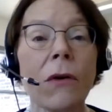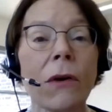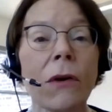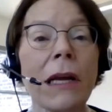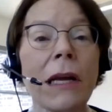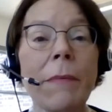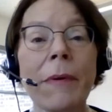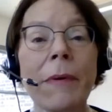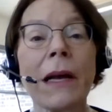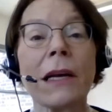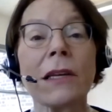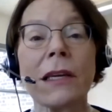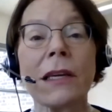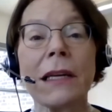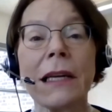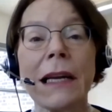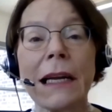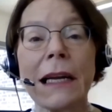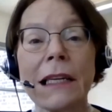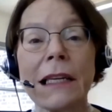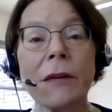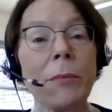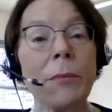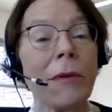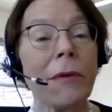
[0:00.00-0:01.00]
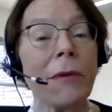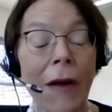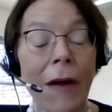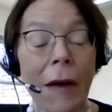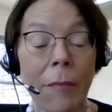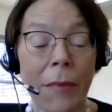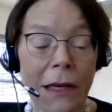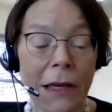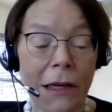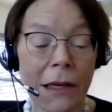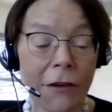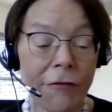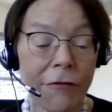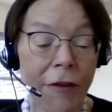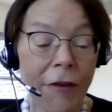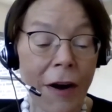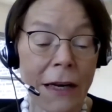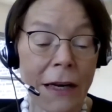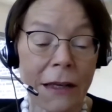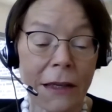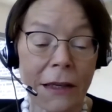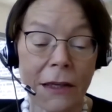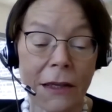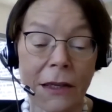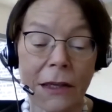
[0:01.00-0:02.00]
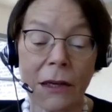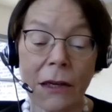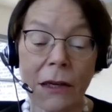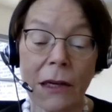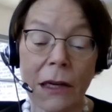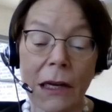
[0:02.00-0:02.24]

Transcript: keeping us connected with family and friends,